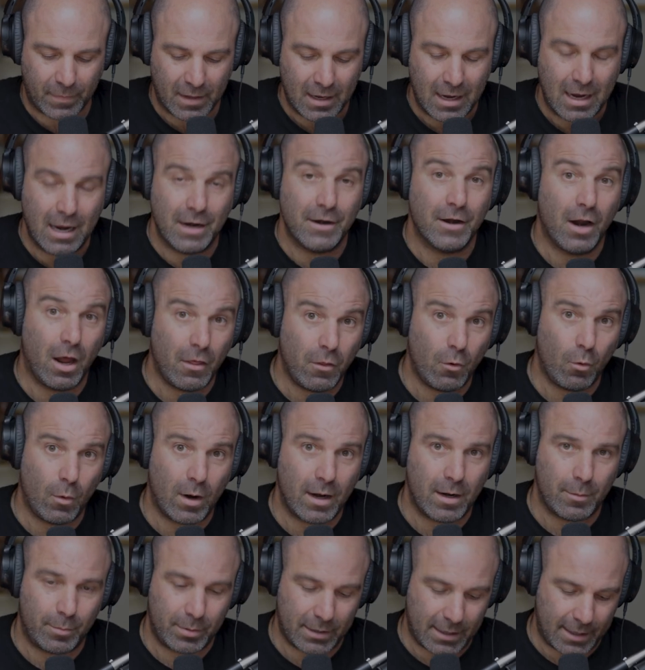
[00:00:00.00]
Another way
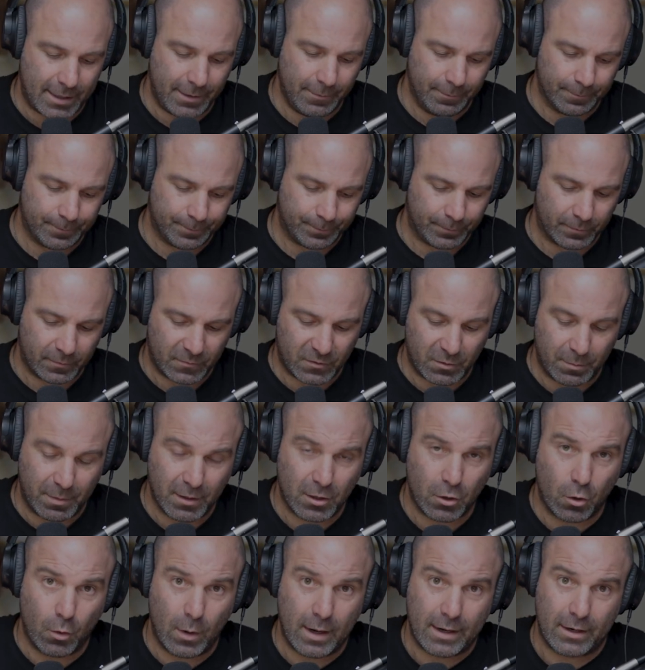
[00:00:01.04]
to play, it's a bit
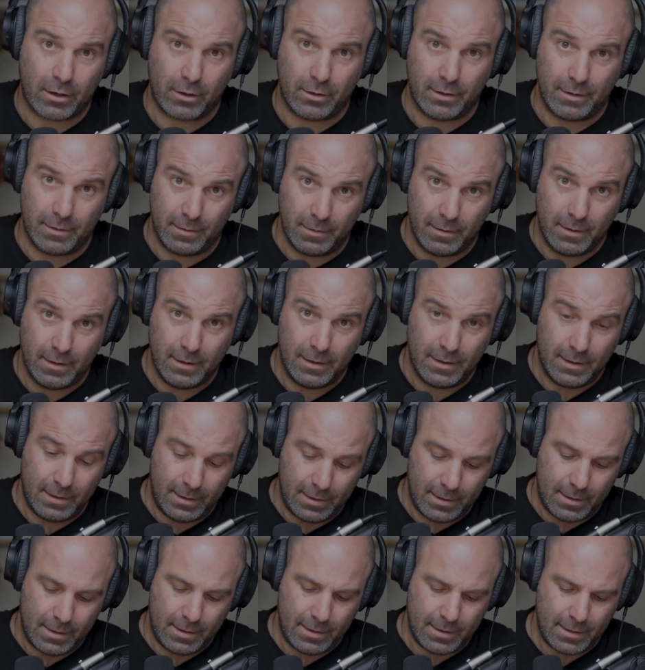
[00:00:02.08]
quicker, and
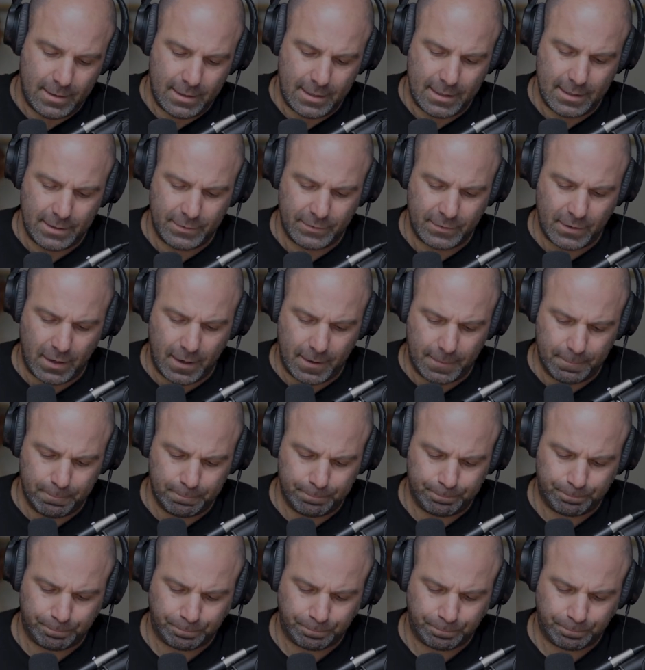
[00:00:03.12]
is kind